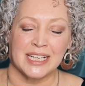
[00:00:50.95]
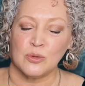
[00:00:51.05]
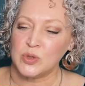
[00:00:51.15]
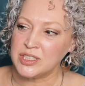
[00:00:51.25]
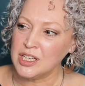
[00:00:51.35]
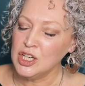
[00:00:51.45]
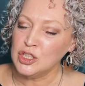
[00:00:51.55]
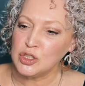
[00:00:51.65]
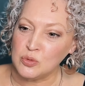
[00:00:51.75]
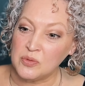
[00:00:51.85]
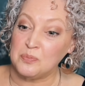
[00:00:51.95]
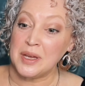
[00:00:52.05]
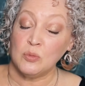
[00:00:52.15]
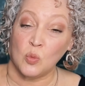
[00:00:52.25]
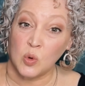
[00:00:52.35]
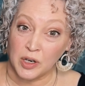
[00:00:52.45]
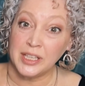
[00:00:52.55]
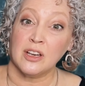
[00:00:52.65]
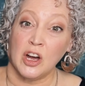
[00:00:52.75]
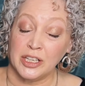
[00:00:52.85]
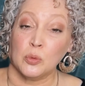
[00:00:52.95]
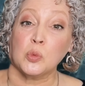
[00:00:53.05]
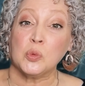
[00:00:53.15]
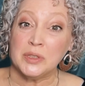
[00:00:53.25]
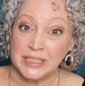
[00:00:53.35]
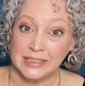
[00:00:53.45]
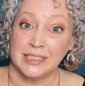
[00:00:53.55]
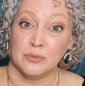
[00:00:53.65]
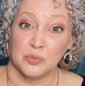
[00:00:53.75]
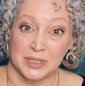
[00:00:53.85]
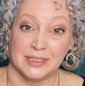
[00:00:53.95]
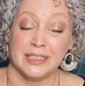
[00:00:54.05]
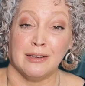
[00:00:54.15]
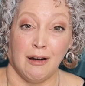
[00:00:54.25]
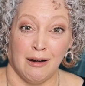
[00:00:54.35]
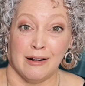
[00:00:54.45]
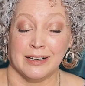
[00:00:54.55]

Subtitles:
It was, you've been working on it really, really hard.